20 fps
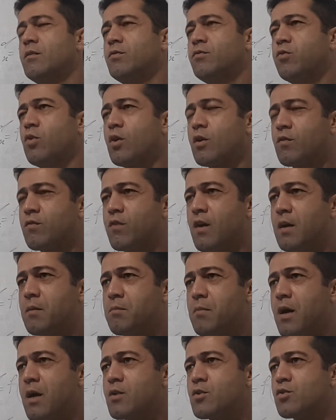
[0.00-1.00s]
for 1
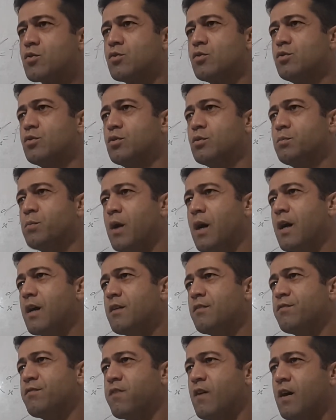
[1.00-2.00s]
month you buy
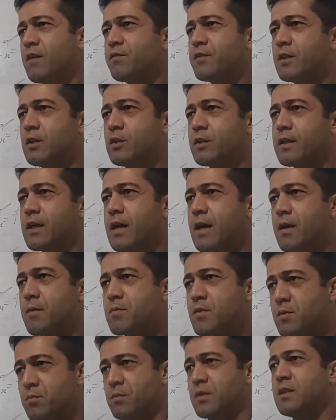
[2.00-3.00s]
5
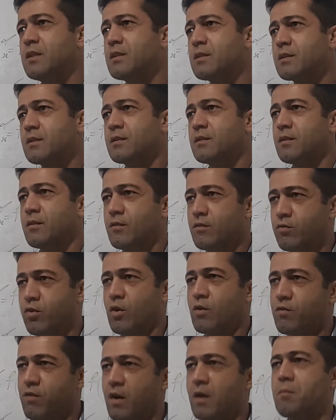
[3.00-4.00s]
kilograms meat
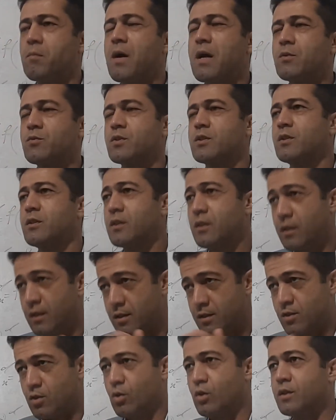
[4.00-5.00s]
for 1 month.
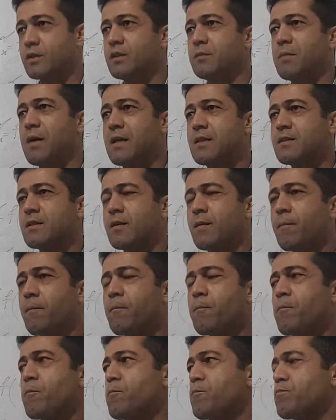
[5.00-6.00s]
It's your demand
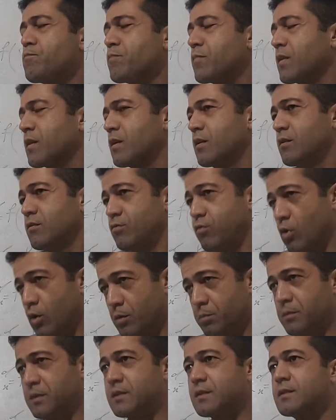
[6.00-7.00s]
for
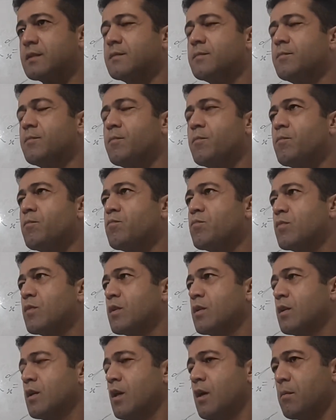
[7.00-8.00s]
meat.
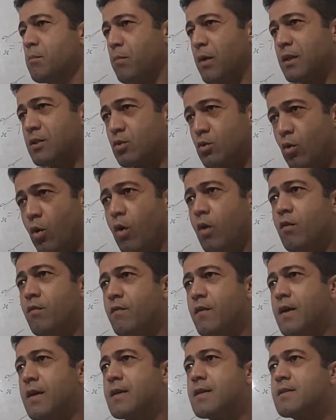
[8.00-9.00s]
But
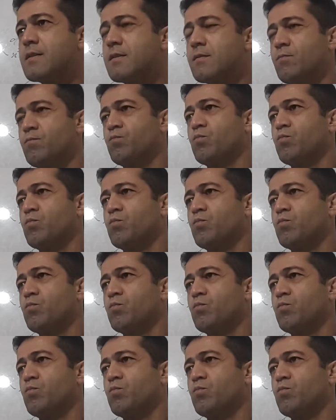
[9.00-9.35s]
always,